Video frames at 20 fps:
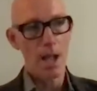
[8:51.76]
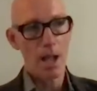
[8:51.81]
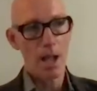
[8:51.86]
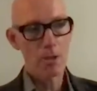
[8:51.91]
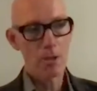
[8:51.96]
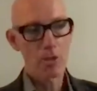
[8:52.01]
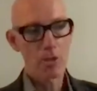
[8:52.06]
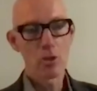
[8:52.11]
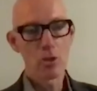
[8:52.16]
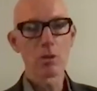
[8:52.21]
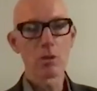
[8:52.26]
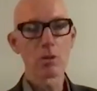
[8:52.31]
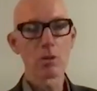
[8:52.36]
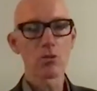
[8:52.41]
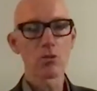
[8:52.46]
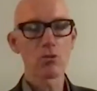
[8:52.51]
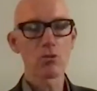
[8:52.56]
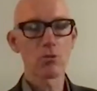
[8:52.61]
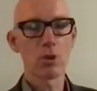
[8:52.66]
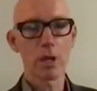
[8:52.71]
And you can
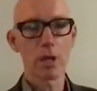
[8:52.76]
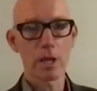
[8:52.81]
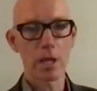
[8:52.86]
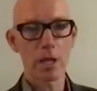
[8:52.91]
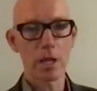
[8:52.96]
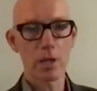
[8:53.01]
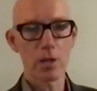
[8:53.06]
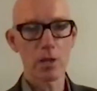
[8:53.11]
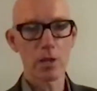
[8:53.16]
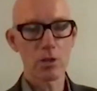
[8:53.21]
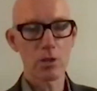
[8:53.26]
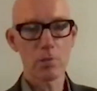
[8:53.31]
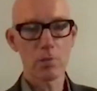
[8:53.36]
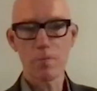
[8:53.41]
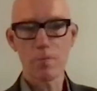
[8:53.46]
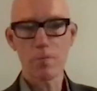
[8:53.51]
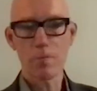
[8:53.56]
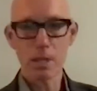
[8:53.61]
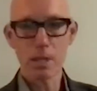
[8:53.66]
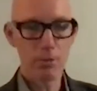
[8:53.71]
destroy a nation
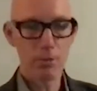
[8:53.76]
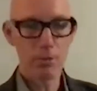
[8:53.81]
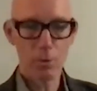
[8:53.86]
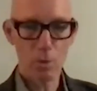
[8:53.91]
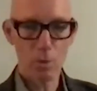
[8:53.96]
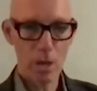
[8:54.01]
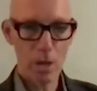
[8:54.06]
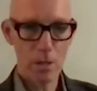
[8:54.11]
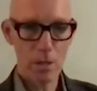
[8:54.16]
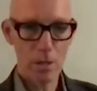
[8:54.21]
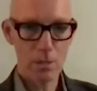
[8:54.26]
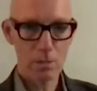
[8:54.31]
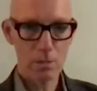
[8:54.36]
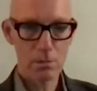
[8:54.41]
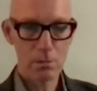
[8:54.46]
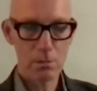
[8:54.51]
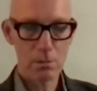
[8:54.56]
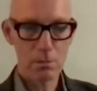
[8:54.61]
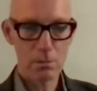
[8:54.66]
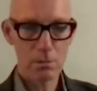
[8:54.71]
in many different ways.
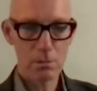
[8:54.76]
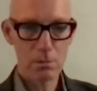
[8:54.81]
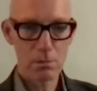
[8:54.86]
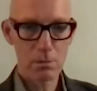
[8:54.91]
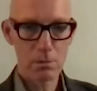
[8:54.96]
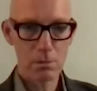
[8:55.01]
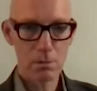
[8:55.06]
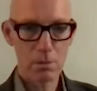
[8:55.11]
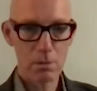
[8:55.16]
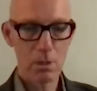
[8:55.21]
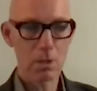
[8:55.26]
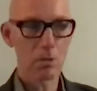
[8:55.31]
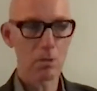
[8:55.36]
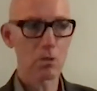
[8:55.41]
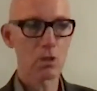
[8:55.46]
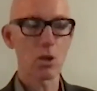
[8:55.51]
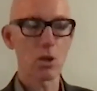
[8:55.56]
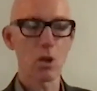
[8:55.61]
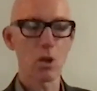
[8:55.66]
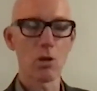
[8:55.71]
In a
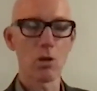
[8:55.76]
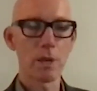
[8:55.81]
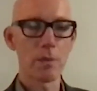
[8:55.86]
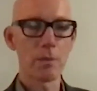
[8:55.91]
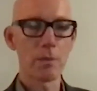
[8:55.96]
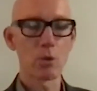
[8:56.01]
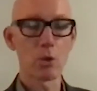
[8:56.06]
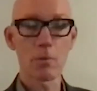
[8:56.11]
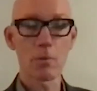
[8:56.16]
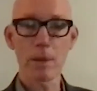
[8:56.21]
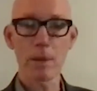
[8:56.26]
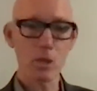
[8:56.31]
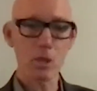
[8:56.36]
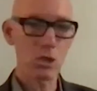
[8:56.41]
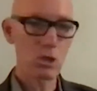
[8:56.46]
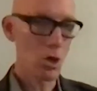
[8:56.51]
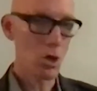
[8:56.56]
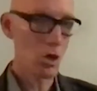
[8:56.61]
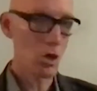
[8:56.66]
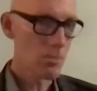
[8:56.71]
slow, people talk about
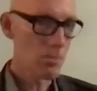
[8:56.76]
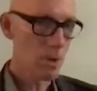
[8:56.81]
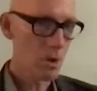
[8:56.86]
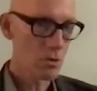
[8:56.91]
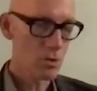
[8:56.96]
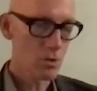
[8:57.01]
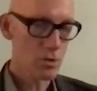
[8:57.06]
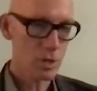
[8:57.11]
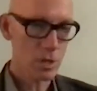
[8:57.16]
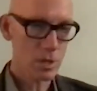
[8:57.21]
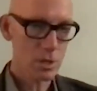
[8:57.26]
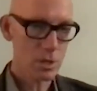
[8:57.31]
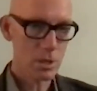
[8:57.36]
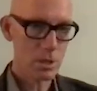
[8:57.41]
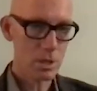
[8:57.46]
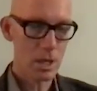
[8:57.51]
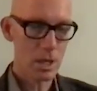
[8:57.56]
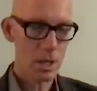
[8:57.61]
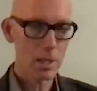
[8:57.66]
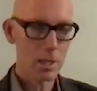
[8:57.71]
slow motion
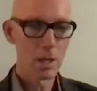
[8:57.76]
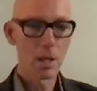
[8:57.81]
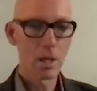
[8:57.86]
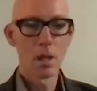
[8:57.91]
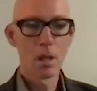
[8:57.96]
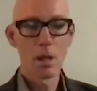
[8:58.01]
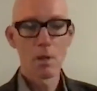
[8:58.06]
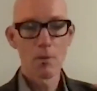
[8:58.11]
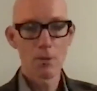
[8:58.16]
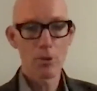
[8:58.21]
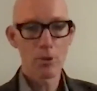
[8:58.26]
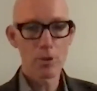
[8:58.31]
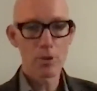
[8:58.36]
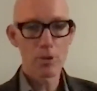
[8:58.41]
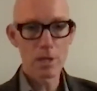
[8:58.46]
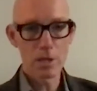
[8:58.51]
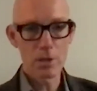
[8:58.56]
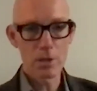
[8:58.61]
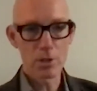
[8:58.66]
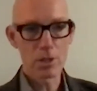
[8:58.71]
genocide for
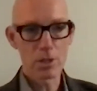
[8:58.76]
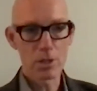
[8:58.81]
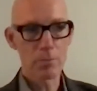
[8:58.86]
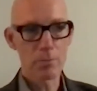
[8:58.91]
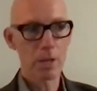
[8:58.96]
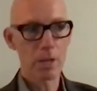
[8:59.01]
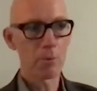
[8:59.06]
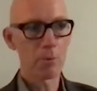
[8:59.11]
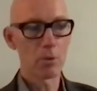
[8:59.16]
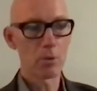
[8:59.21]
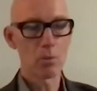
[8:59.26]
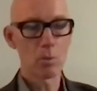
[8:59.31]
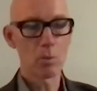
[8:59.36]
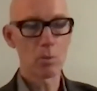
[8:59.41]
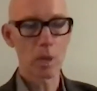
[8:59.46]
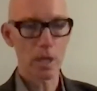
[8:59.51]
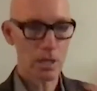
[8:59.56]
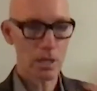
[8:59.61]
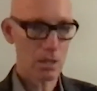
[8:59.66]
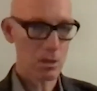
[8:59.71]
indigenous people
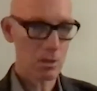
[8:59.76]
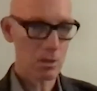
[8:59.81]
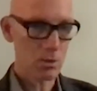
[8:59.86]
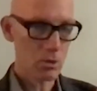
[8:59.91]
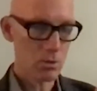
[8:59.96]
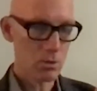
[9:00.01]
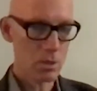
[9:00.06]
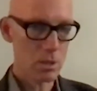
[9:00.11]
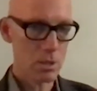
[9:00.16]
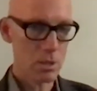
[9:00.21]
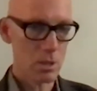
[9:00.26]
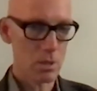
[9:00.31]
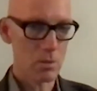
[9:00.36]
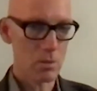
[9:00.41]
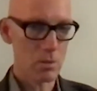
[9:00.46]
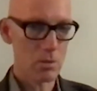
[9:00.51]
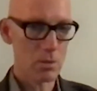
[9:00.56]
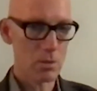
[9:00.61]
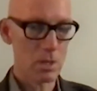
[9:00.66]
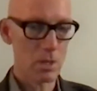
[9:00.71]
where culture is
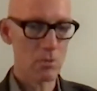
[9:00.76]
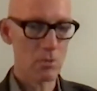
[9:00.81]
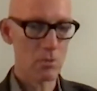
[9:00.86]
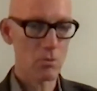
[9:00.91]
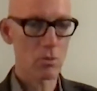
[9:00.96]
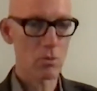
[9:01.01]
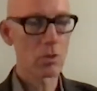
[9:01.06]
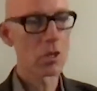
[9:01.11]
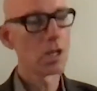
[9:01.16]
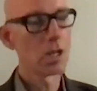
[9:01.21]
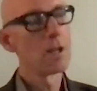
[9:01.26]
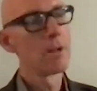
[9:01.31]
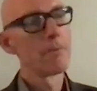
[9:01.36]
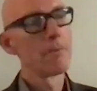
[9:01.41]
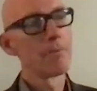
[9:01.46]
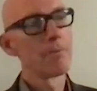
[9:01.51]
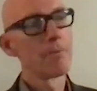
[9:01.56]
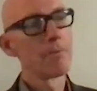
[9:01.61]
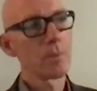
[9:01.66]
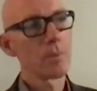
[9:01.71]
so central,
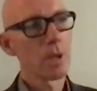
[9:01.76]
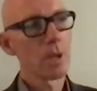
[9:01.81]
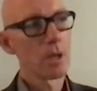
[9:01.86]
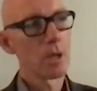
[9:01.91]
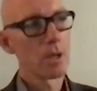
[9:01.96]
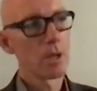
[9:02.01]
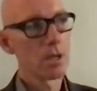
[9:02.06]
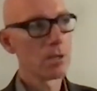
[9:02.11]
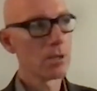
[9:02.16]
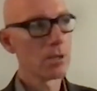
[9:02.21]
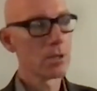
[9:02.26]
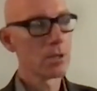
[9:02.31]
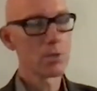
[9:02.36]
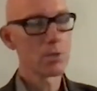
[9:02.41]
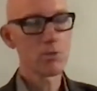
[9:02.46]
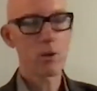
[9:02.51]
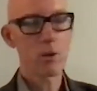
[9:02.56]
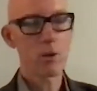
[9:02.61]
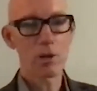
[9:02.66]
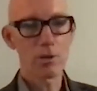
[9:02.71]
you know, the
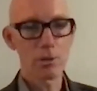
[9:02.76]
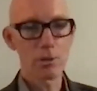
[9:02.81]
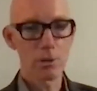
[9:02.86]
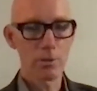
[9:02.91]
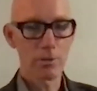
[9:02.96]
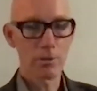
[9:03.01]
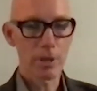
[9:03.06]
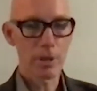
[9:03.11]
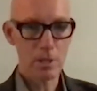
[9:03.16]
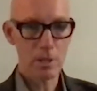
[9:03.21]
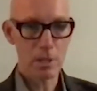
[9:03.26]
destruction of their